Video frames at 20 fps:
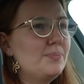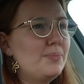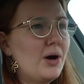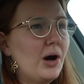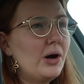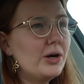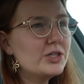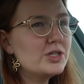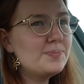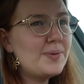the
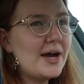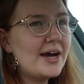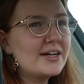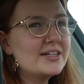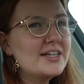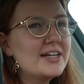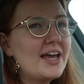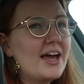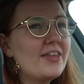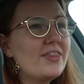parts back
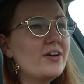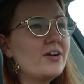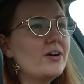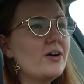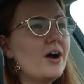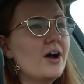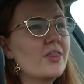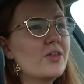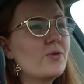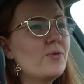
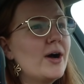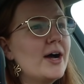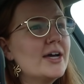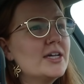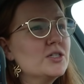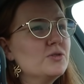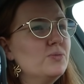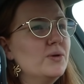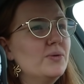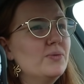together.
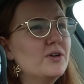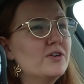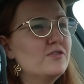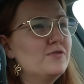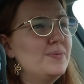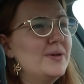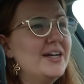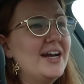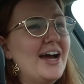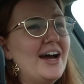Otherwise, we would
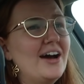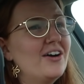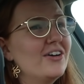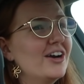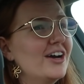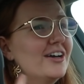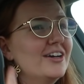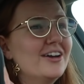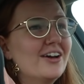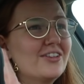have been out
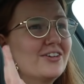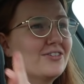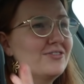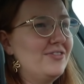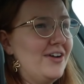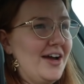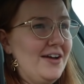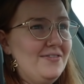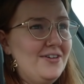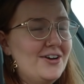another
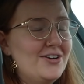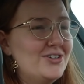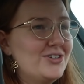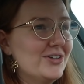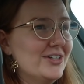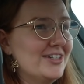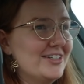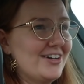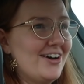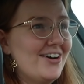five
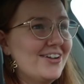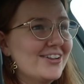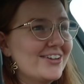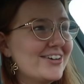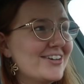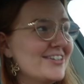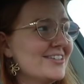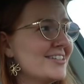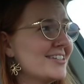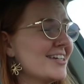hundred
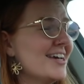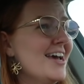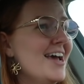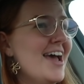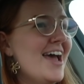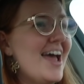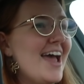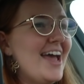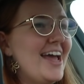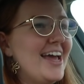dollars,
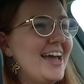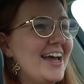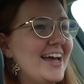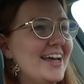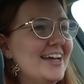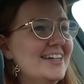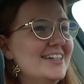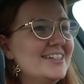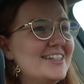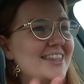
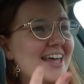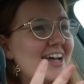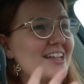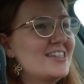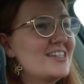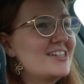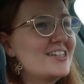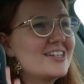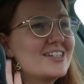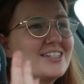and
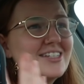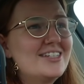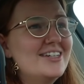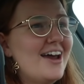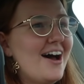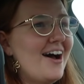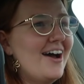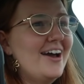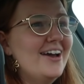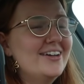that's just
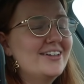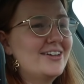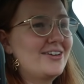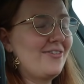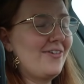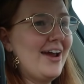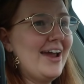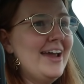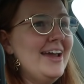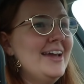not
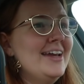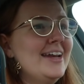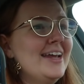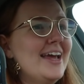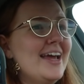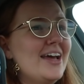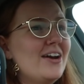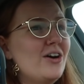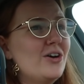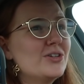great.
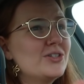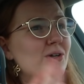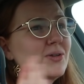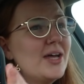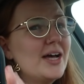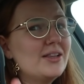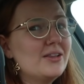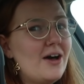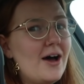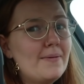And also
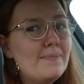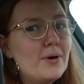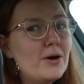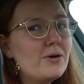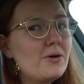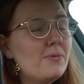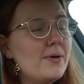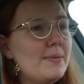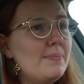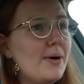that
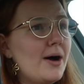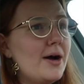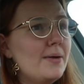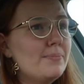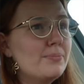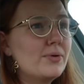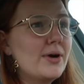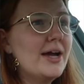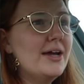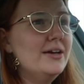lawnmower we
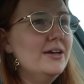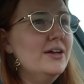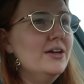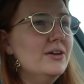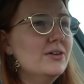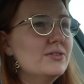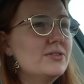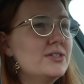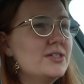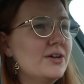bought brand
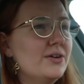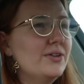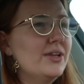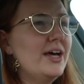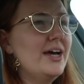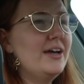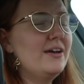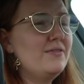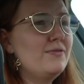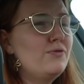new, so
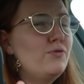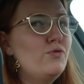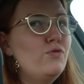like,